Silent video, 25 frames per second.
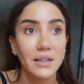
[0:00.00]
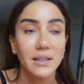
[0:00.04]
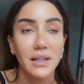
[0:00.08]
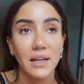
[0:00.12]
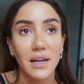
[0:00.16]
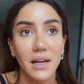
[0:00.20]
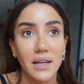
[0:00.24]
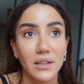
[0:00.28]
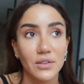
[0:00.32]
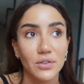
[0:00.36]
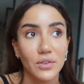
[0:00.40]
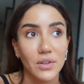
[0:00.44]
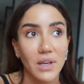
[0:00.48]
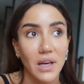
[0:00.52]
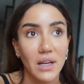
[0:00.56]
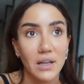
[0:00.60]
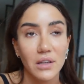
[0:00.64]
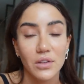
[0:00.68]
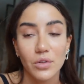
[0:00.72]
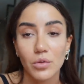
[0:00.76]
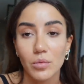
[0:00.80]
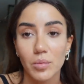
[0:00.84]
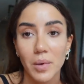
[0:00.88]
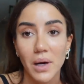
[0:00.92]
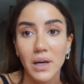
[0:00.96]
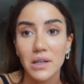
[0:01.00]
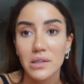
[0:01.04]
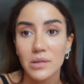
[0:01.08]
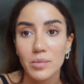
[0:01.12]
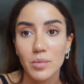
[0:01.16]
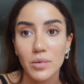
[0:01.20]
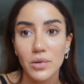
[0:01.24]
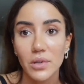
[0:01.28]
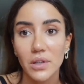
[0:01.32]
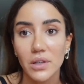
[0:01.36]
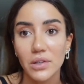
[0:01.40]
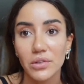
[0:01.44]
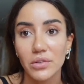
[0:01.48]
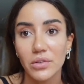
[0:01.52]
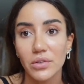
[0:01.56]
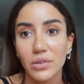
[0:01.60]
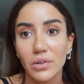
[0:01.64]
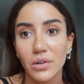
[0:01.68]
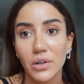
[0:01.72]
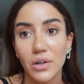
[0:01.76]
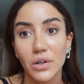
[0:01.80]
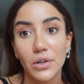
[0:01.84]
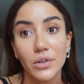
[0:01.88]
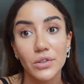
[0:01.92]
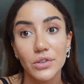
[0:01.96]
then I had to get a new
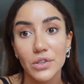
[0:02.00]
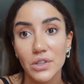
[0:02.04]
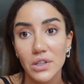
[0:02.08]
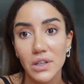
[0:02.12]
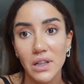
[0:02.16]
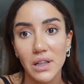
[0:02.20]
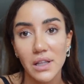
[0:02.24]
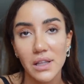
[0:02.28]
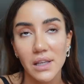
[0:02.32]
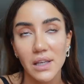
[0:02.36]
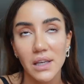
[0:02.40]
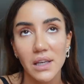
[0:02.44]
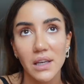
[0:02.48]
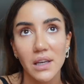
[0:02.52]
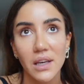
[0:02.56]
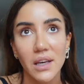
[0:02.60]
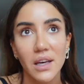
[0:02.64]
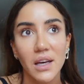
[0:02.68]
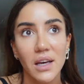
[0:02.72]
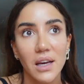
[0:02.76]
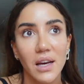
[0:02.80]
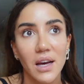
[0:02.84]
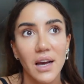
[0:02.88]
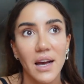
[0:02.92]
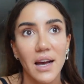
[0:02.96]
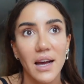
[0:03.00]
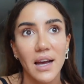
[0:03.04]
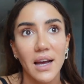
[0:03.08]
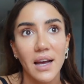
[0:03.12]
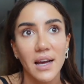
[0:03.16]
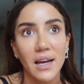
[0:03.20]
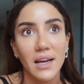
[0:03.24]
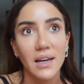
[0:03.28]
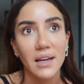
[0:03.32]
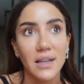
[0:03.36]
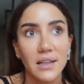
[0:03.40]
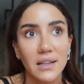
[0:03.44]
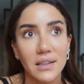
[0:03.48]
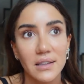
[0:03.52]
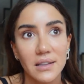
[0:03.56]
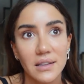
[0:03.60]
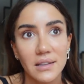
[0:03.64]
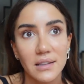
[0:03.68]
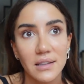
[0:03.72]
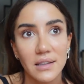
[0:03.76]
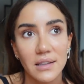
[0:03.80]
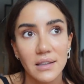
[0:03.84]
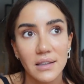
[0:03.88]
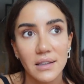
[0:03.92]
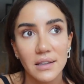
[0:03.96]
passport urgently,
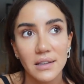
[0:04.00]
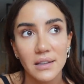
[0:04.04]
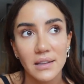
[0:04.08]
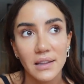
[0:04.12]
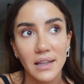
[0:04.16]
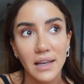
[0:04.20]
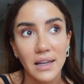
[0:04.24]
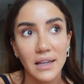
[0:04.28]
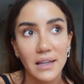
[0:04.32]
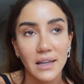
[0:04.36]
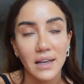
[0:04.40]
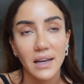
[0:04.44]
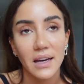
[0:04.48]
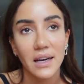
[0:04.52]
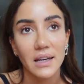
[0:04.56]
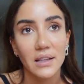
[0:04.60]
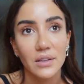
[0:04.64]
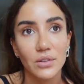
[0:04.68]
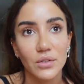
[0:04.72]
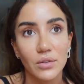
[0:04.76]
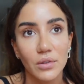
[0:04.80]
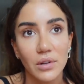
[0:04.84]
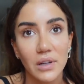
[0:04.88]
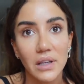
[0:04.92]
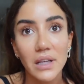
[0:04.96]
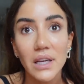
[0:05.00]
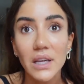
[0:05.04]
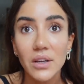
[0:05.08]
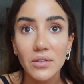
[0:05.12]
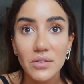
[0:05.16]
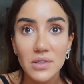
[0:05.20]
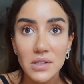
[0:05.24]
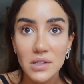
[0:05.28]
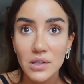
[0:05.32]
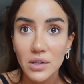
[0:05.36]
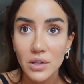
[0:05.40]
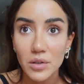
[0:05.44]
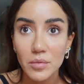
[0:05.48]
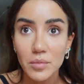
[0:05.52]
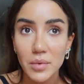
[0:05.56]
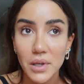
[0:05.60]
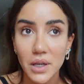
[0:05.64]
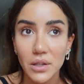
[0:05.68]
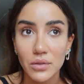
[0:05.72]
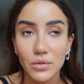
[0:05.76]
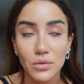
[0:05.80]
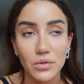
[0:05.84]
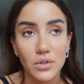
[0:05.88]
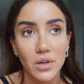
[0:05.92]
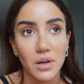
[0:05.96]
and then I had to leave
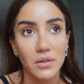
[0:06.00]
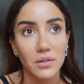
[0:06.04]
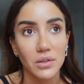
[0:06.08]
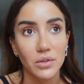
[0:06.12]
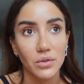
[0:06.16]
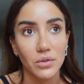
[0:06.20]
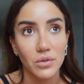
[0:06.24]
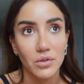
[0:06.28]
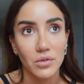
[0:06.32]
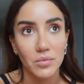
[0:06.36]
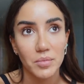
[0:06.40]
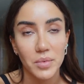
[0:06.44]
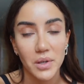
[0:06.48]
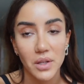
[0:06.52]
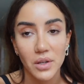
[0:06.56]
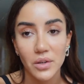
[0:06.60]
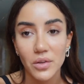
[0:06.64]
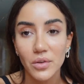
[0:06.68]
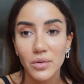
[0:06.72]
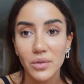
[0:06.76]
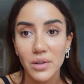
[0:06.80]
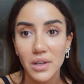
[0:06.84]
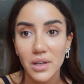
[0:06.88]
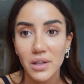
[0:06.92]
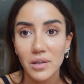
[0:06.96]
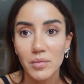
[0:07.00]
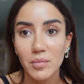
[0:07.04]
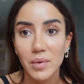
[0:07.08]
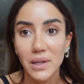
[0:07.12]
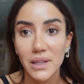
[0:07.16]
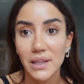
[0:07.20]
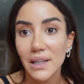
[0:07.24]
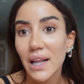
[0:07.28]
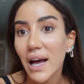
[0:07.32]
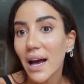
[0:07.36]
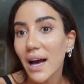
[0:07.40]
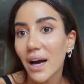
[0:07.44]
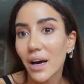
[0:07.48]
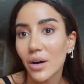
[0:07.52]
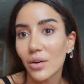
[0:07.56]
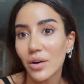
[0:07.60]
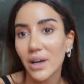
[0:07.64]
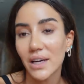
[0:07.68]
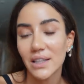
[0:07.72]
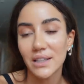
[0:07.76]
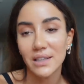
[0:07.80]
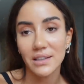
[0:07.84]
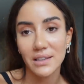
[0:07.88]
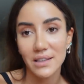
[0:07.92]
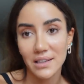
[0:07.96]
Serbia to travel to European Union. But now
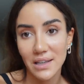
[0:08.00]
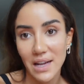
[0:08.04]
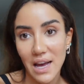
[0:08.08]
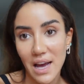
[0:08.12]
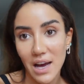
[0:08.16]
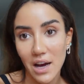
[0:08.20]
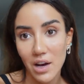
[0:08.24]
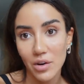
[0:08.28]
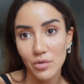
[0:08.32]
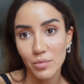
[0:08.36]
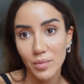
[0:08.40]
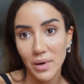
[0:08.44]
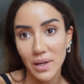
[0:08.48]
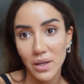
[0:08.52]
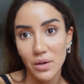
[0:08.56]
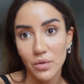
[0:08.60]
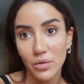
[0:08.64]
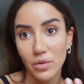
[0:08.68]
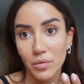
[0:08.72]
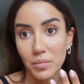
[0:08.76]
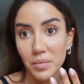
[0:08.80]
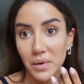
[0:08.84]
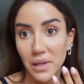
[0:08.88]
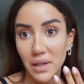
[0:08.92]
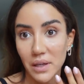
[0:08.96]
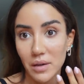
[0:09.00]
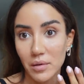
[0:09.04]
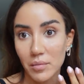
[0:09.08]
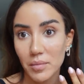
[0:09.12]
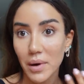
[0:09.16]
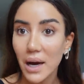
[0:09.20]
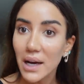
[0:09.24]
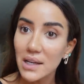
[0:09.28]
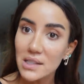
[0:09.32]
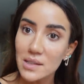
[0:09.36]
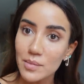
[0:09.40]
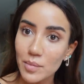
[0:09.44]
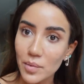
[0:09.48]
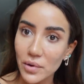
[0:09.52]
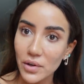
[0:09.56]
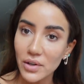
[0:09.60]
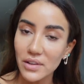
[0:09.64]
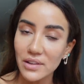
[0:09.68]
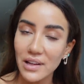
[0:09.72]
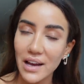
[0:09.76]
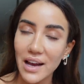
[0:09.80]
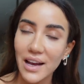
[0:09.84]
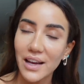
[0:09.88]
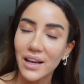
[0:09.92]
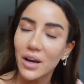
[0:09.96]
I didn't have my European
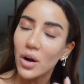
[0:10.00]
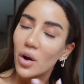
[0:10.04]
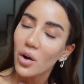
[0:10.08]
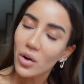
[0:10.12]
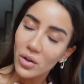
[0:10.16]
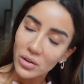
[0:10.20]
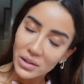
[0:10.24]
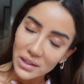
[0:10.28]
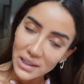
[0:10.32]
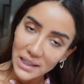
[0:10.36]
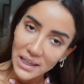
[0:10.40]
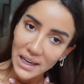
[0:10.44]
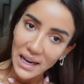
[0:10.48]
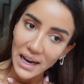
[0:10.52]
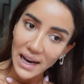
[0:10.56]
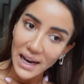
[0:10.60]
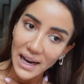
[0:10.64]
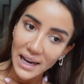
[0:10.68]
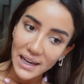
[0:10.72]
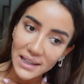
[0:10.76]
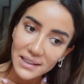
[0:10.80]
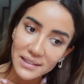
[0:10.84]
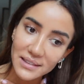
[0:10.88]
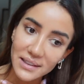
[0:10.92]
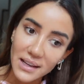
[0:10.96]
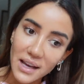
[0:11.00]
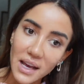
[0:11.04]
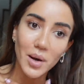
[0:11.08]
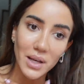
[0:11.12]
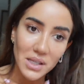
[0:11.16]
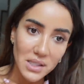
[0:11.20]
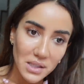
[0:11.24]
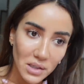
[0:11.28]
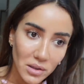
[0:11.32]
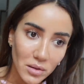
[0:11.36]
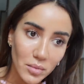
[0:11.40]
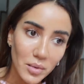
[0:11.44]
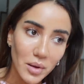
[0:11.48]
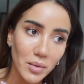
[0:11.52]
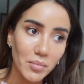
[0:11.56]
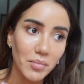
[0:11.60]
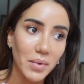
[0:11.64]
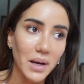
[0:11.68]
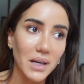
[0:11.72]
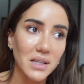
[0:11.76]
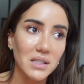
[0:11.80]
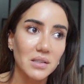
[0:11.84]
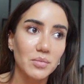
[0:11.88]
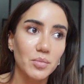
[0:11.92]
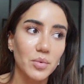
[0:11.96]
passport, I only had my Serbian
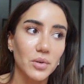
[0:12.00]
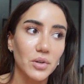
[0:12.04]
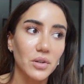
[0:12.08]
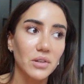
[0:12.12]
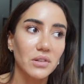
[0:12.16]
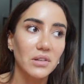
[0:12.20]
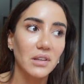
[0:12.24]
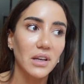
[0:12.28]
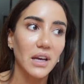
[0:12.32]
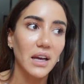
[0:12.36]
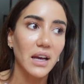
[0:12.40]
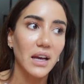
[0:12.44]
passport,